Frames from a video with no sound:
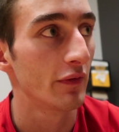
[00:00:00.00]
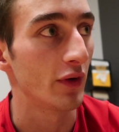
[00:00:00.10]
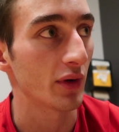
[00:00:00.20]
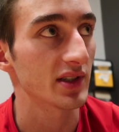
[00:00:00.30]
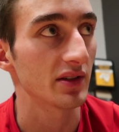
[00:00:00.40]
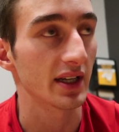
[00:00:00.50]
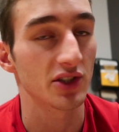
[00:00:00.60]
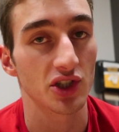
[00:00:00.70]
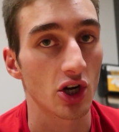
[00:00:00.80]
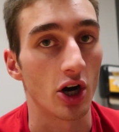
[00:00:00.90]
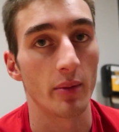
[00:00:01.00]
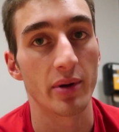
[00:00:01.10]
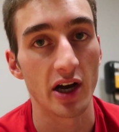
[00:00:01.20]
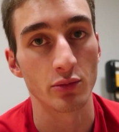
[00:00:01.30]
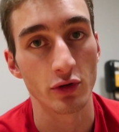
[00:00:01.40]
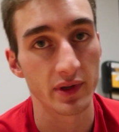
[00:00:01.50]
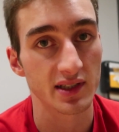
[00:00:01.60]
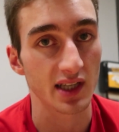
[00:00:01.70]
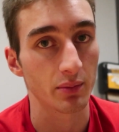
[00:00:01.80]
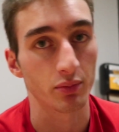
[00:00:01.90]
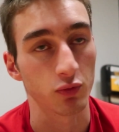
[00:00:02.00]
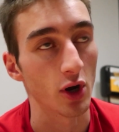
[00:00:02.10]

Focus on like just compound movements like